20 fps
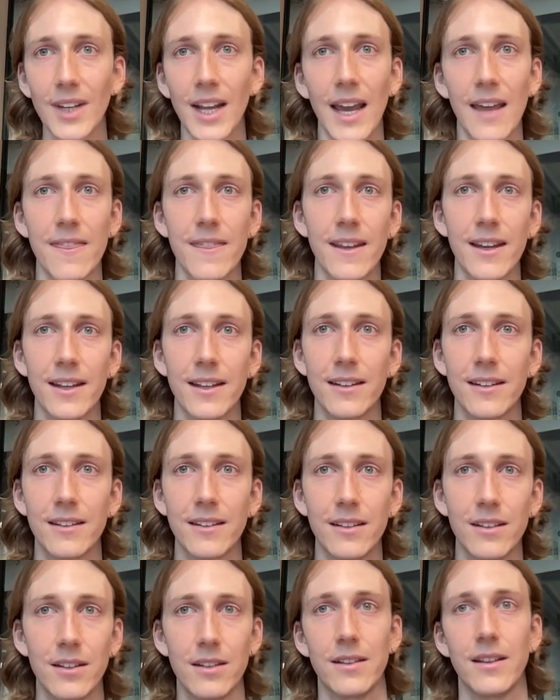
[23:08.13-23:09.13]
And
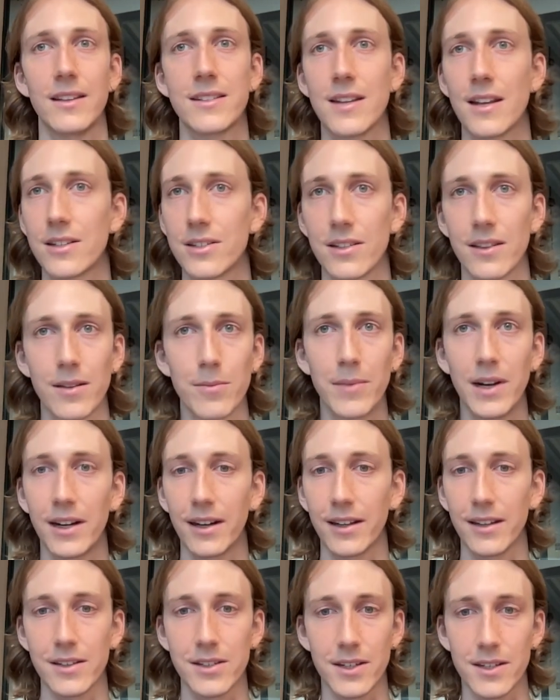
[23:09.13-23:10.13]
then essentially the
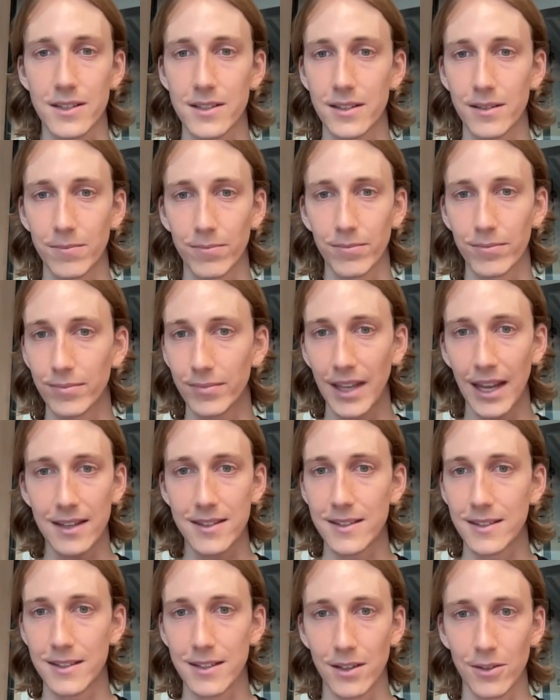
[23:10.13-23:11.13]
market just
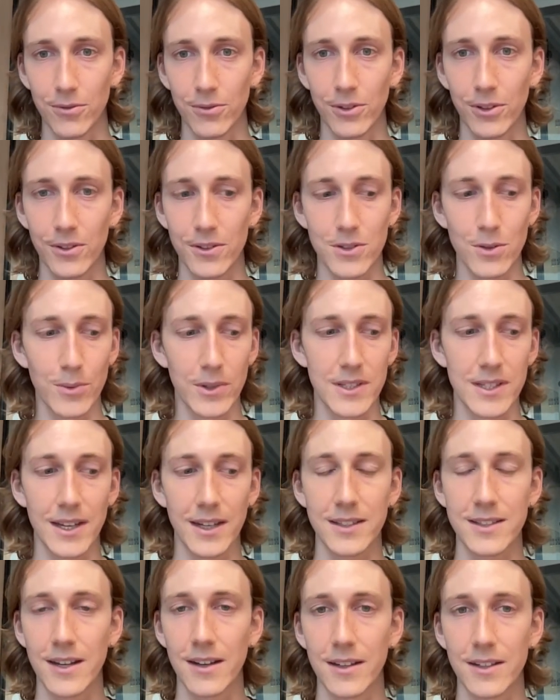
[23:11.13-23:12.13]
gets it done for you. It's almost
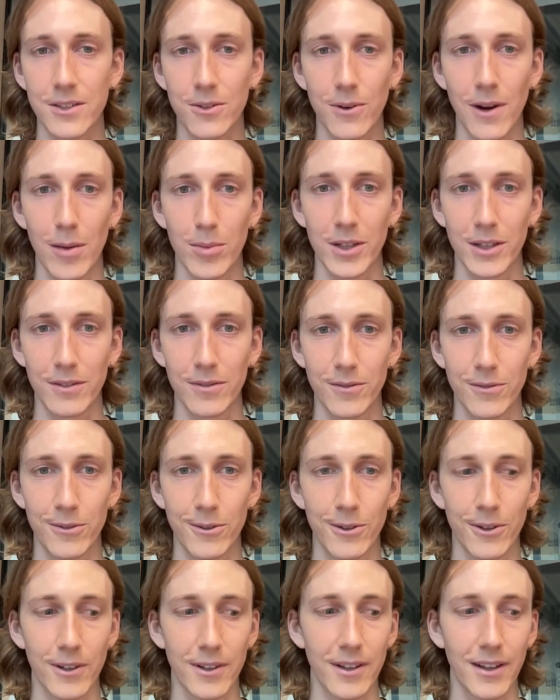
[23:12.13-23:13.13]
like TaskRabbit
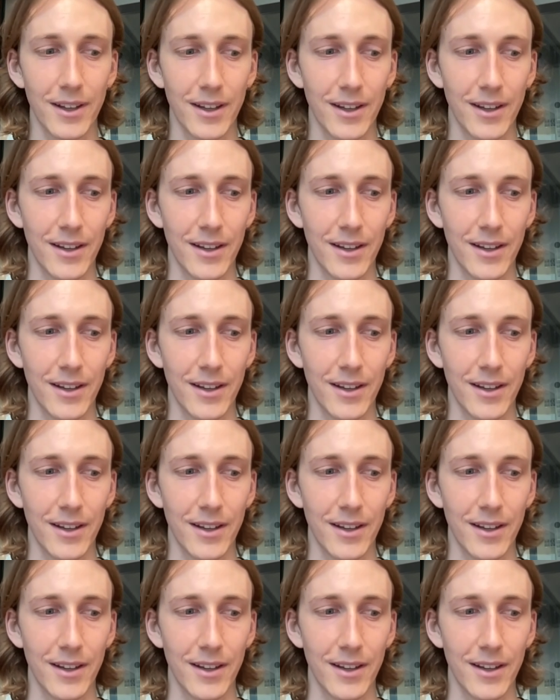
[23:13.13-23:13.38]
for